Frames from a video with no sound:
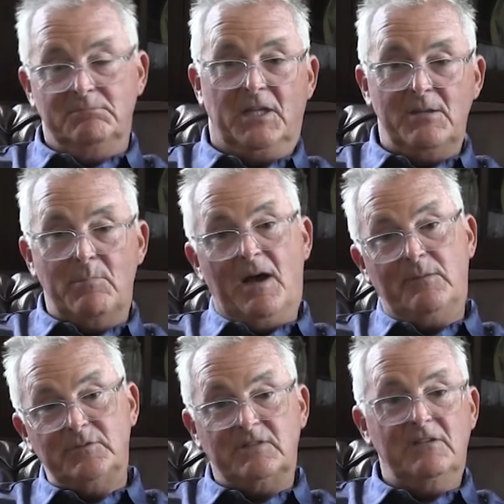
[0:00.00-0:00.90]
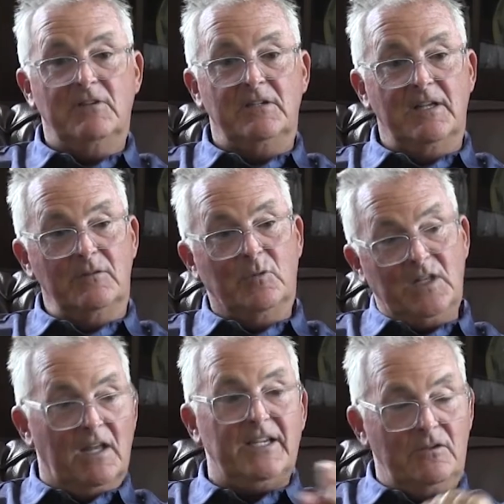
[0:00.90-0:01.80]
Billy Bob's leaving and
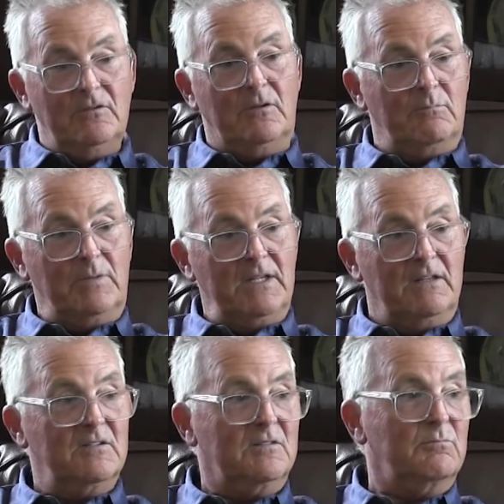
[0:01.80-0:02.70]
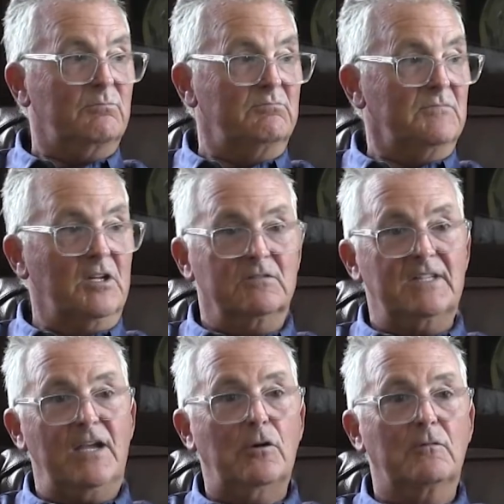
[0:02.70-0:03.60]
we'd like you to be this, you know,
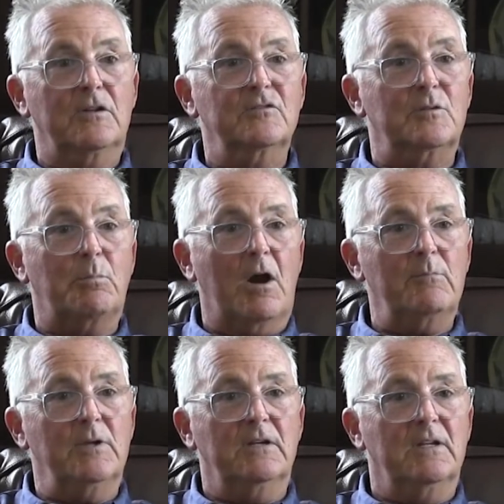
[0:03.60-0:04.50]
take over this department.